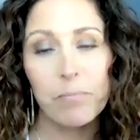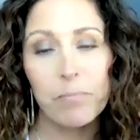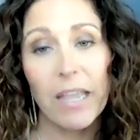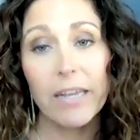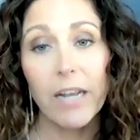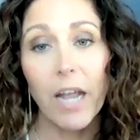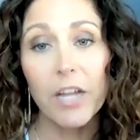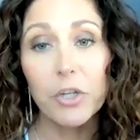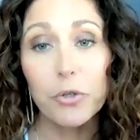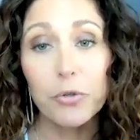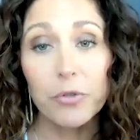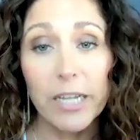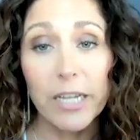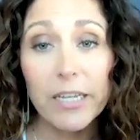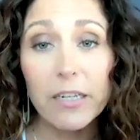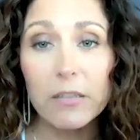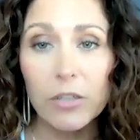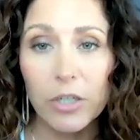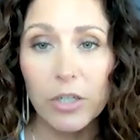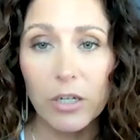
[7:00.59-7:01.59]
and I
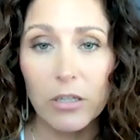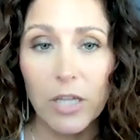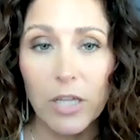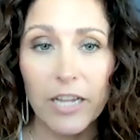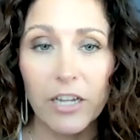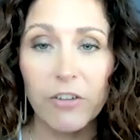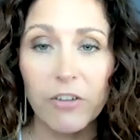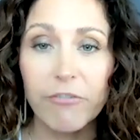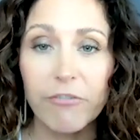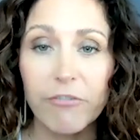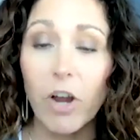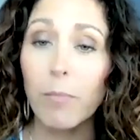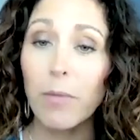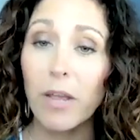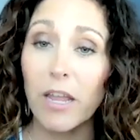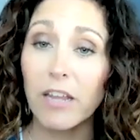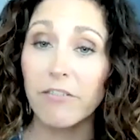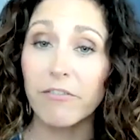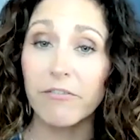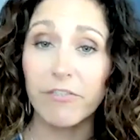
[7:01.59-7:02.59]
create a lookalike from
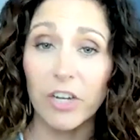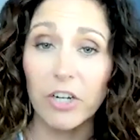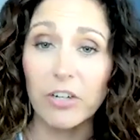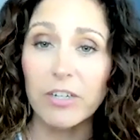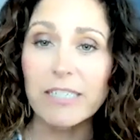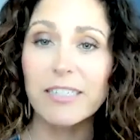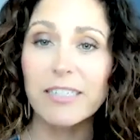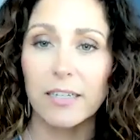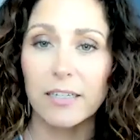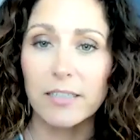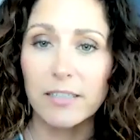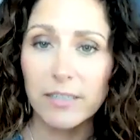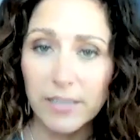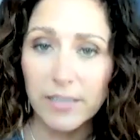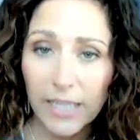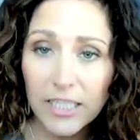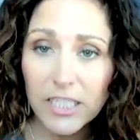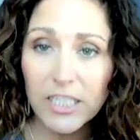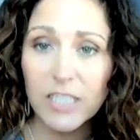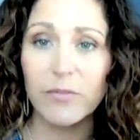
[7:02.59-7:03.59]
a very
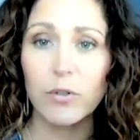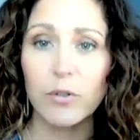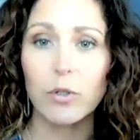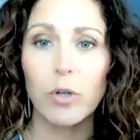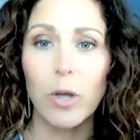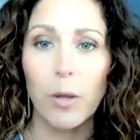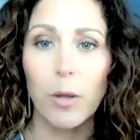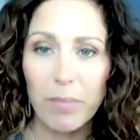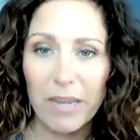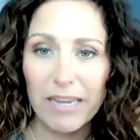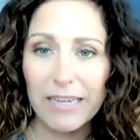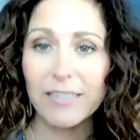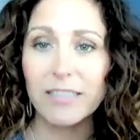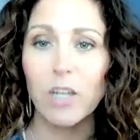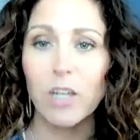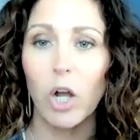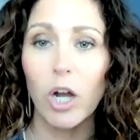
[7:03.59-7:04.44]
successful base